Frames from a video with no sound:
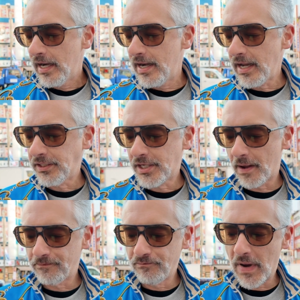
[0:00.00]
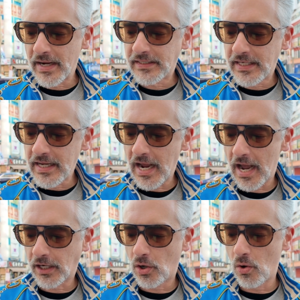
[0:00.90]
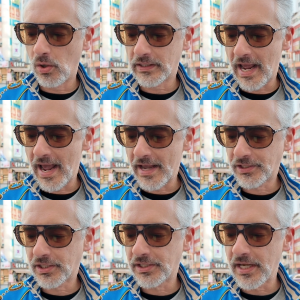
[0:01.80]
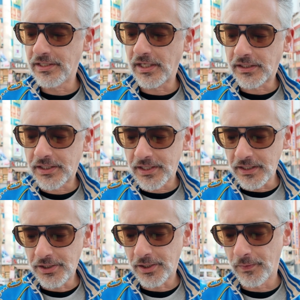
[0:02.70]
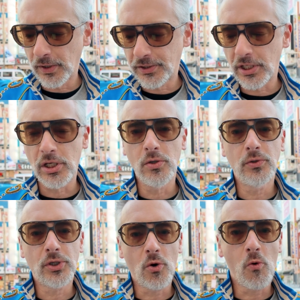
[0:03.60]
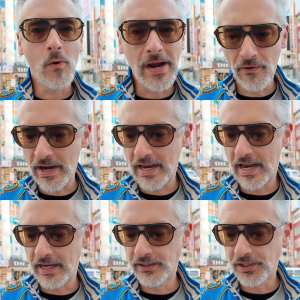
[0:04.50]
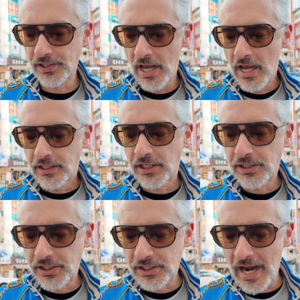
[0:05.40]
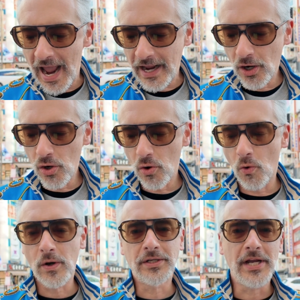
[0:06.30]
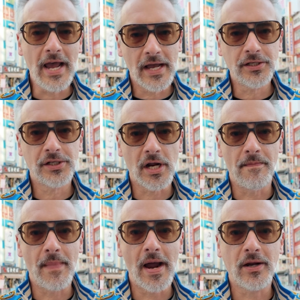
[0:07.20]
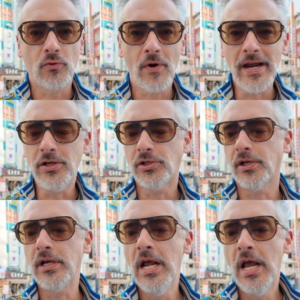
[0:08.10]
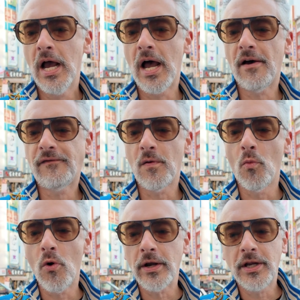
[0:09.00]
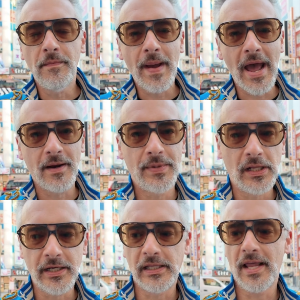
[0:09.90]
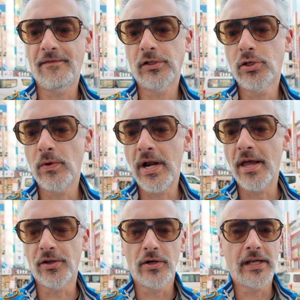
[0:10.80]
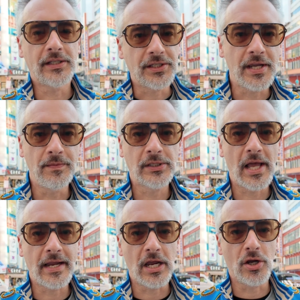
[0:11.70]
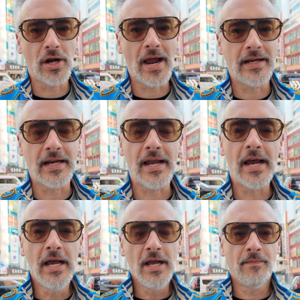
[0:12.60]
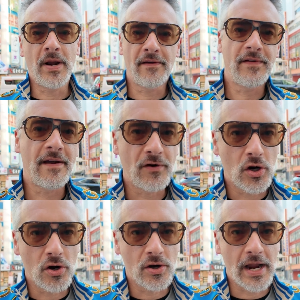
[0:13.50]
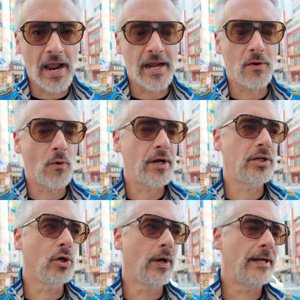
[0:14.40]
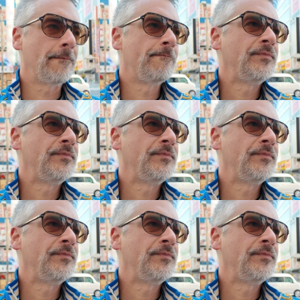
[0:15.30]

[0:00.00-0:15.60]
Next up, my tea got cold asks, is it sensible to use query hints to stagger or test a migration uh, from one compatibility level to another. It seems like a good idea, but I've never heard anyone do it.